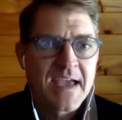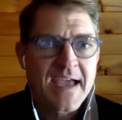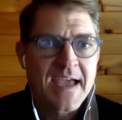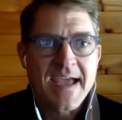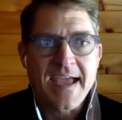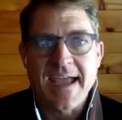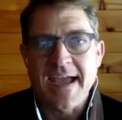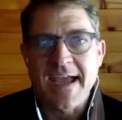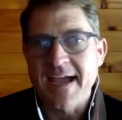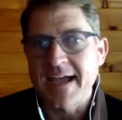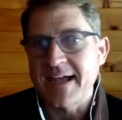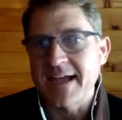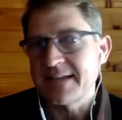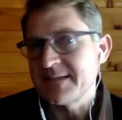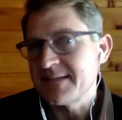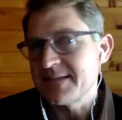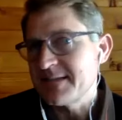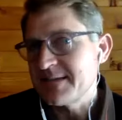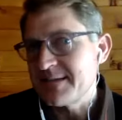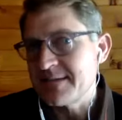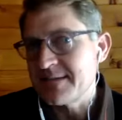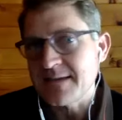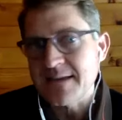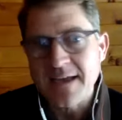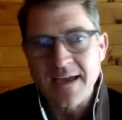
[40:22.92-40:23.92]
and
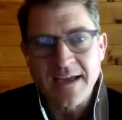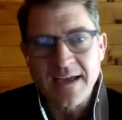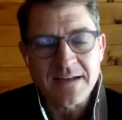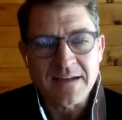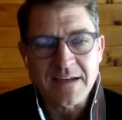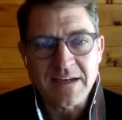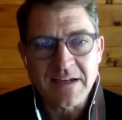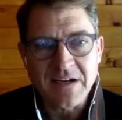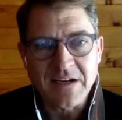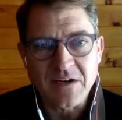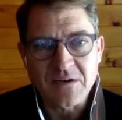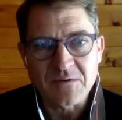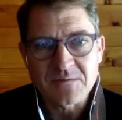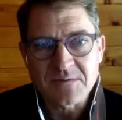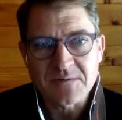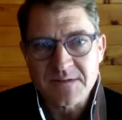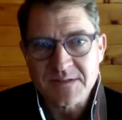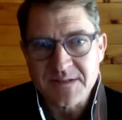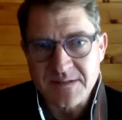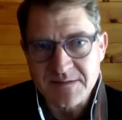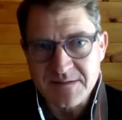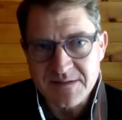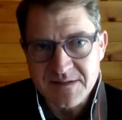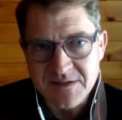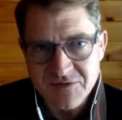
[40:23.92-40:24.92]

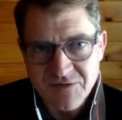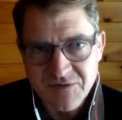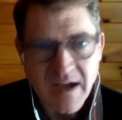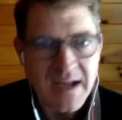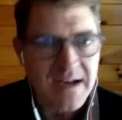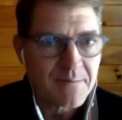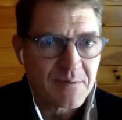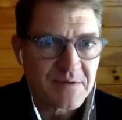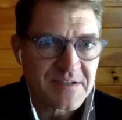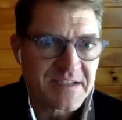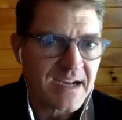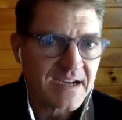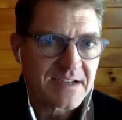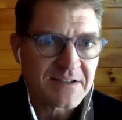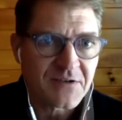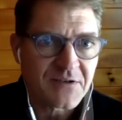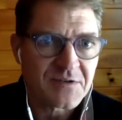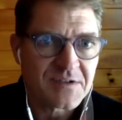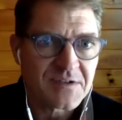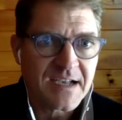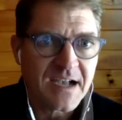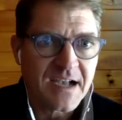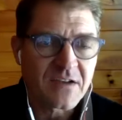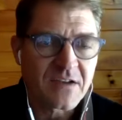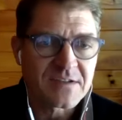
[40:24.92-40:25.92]
to try to protect
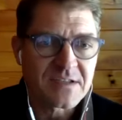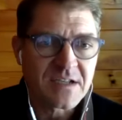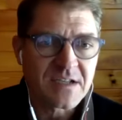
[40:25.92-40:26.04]
ourselves.